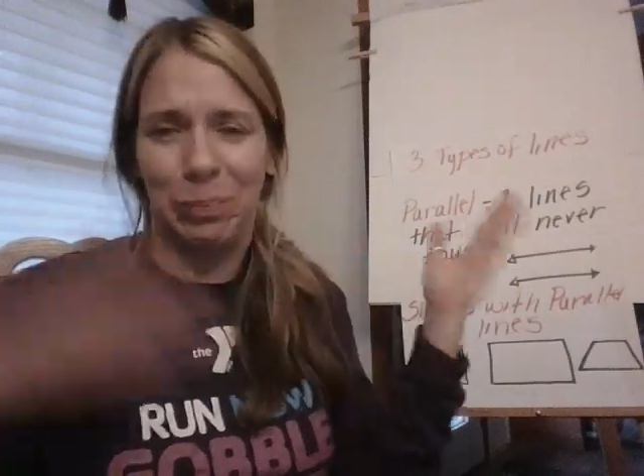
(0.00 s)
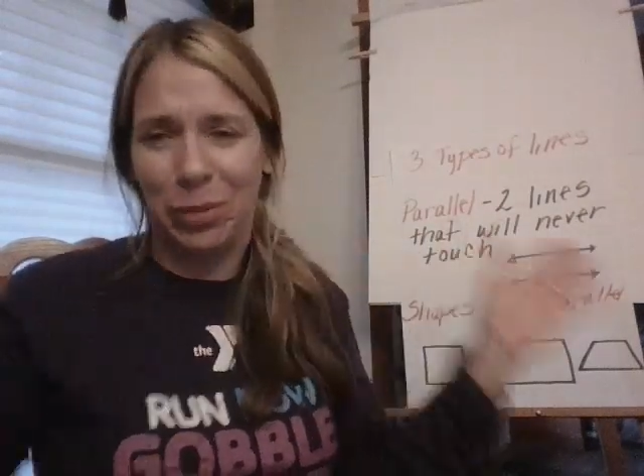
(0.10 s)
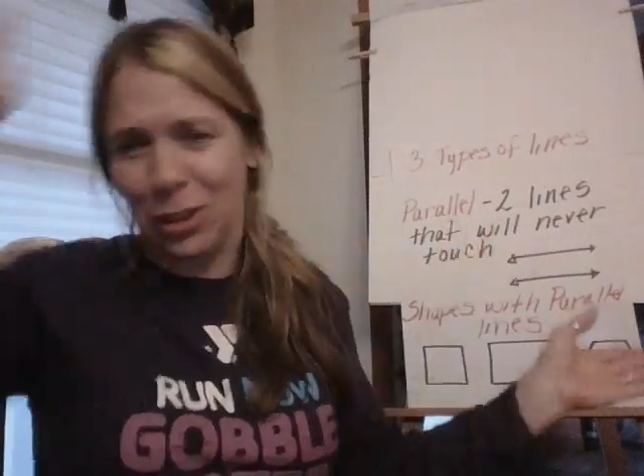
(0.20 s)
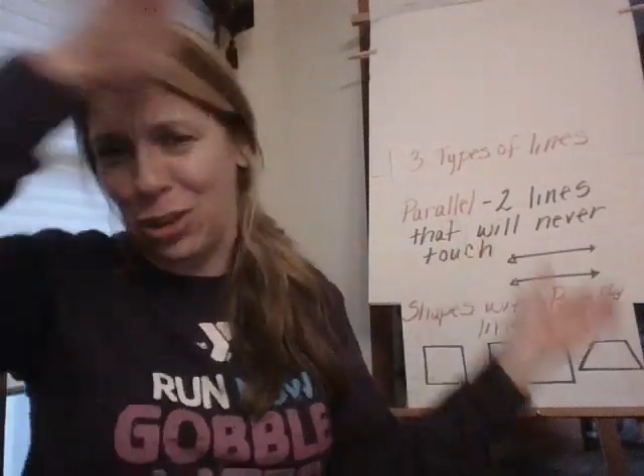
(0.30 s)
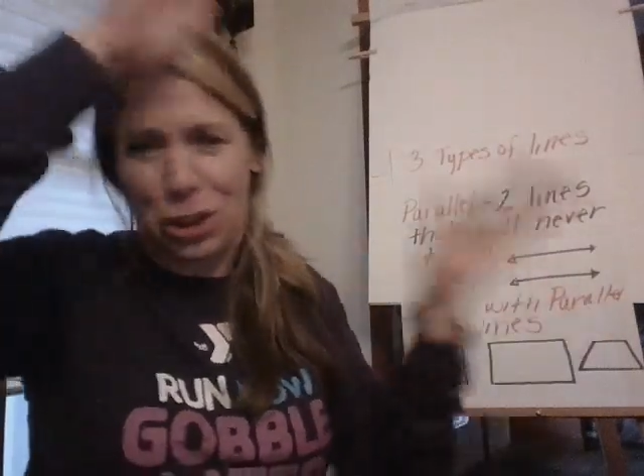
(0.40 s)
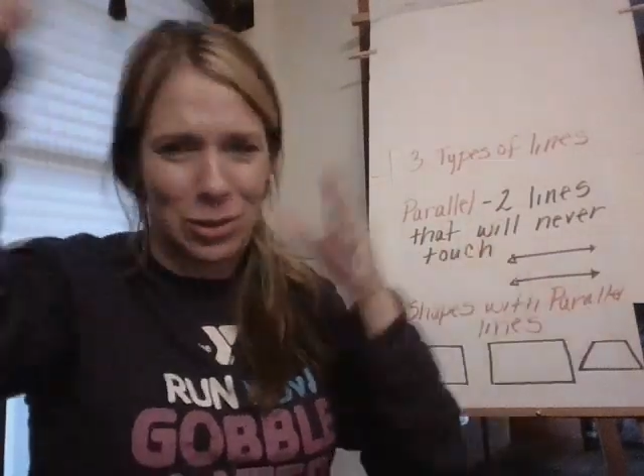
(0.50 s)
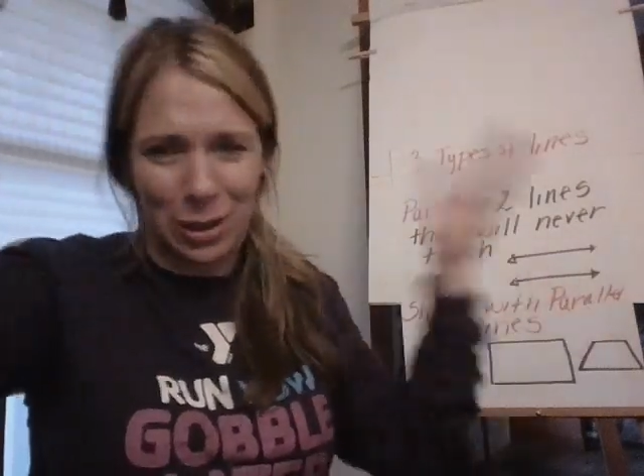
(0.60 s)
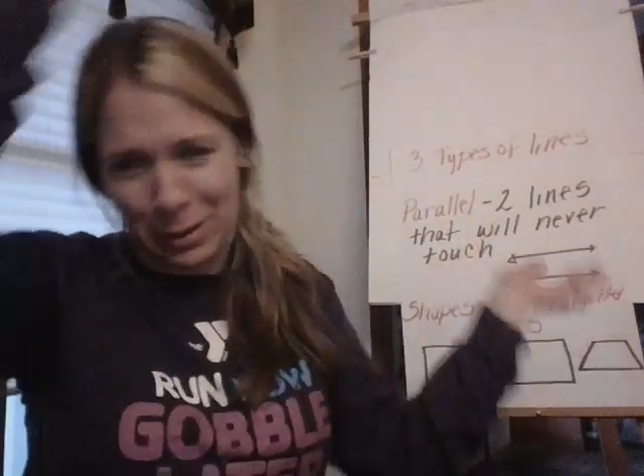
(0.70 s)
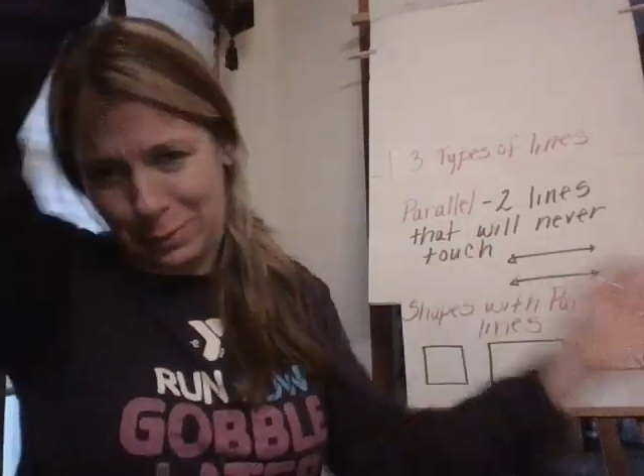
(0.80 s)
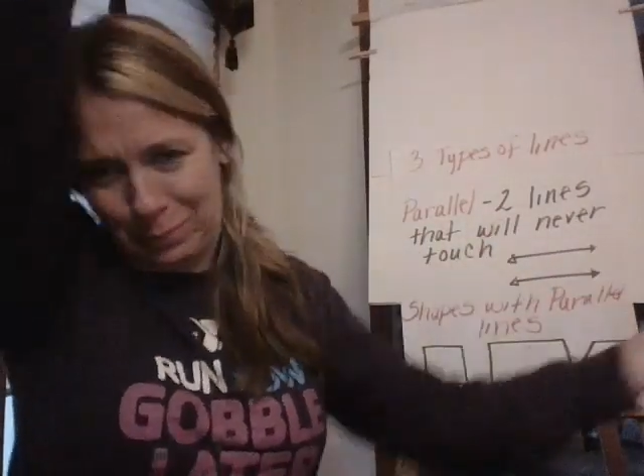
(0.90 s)

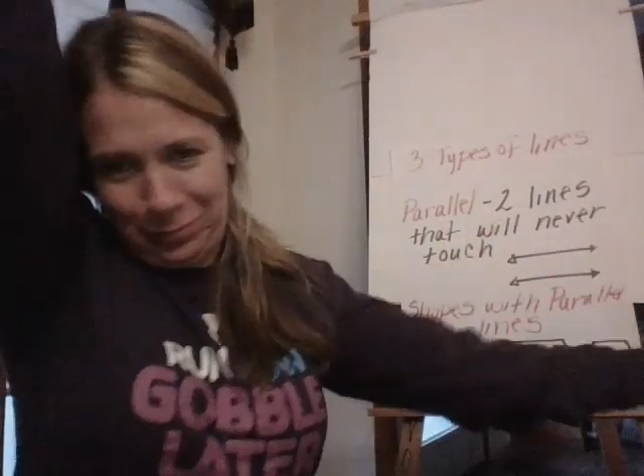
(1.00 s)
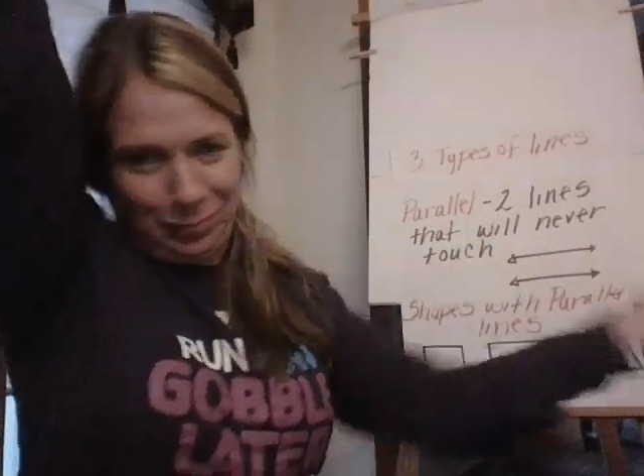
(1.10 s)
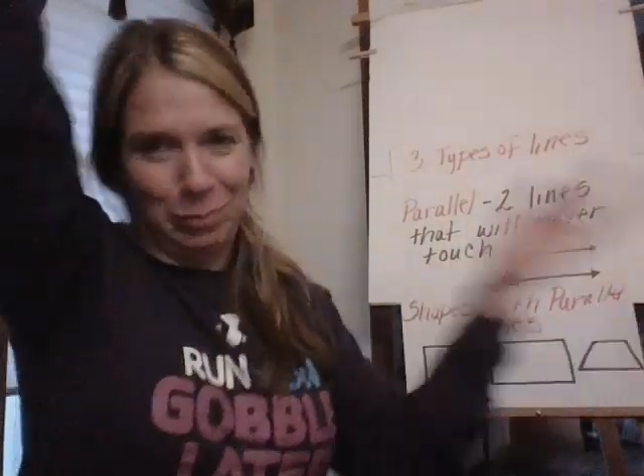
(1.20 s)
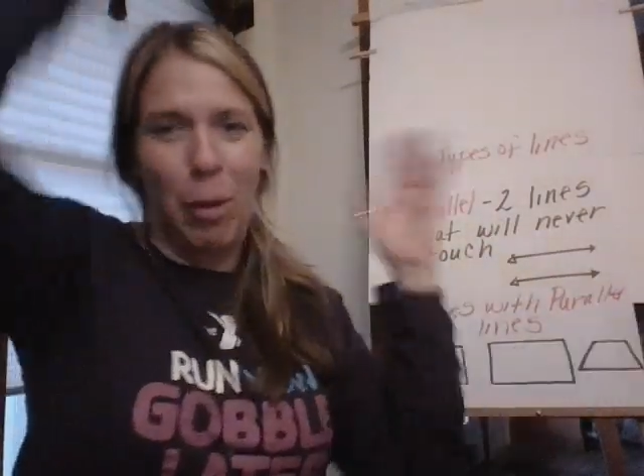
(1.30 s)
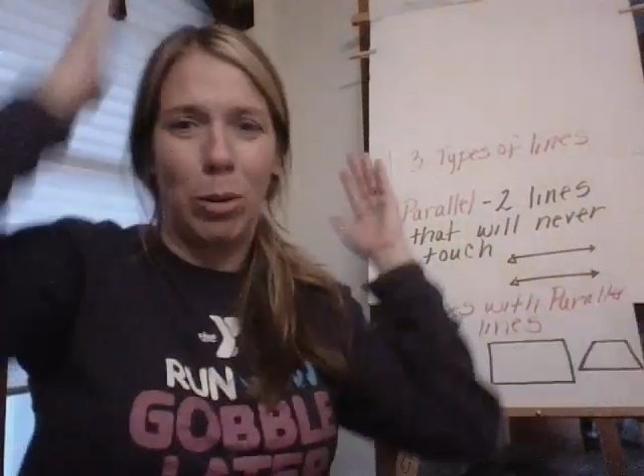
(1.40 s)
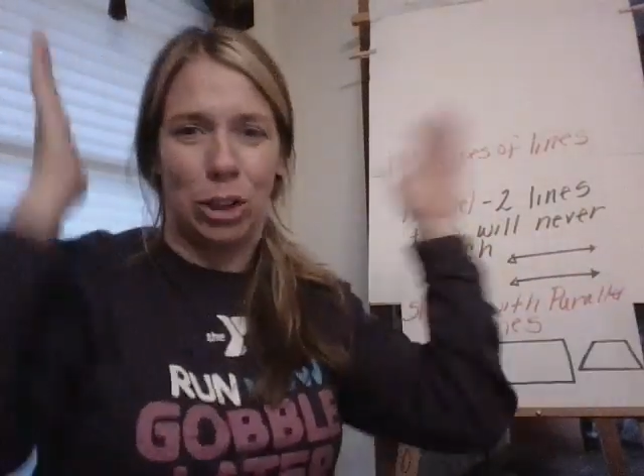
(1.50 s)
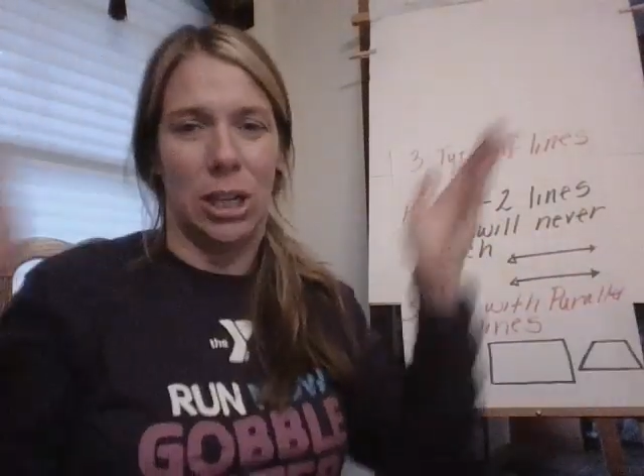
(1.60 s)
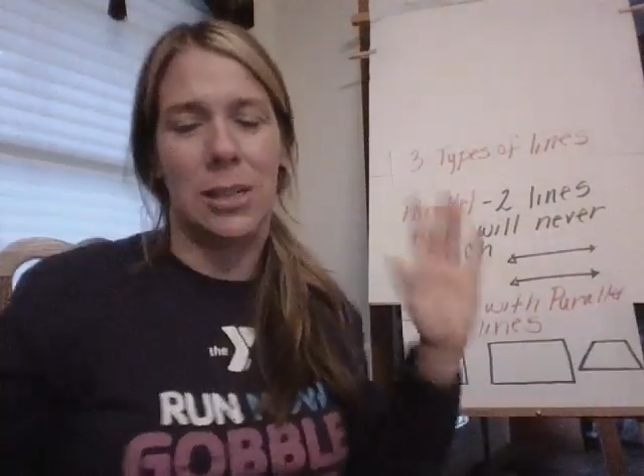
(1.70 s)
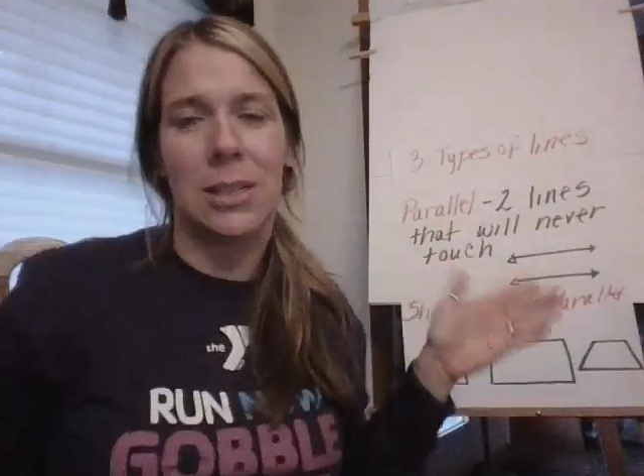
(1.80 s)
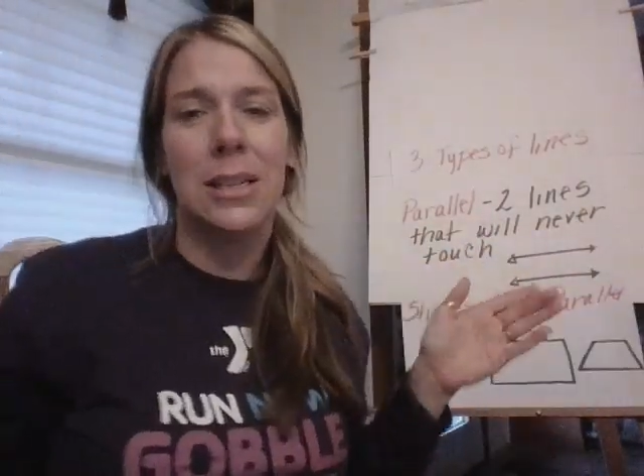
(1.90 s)
the
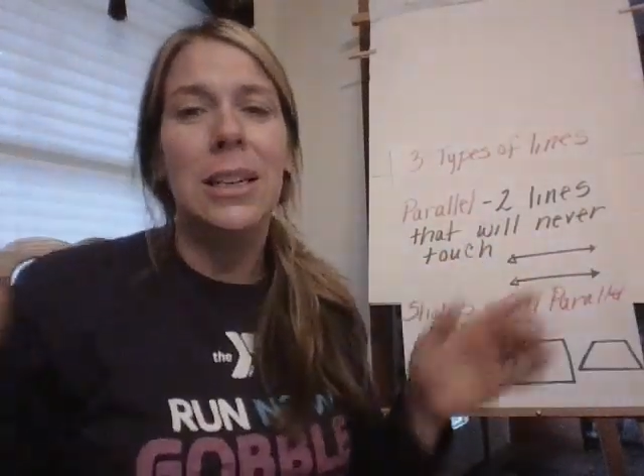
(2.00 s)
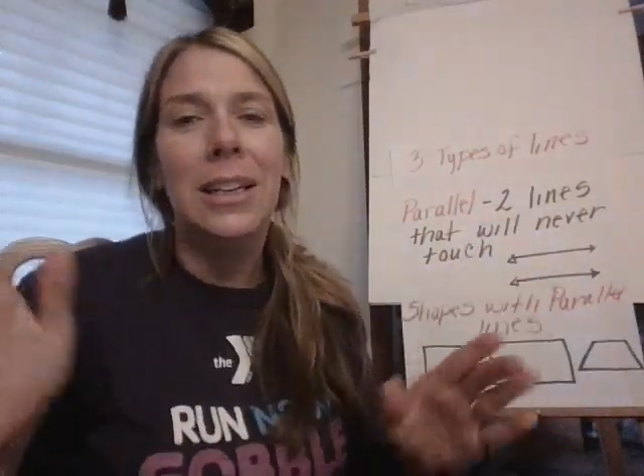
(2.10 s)
motions.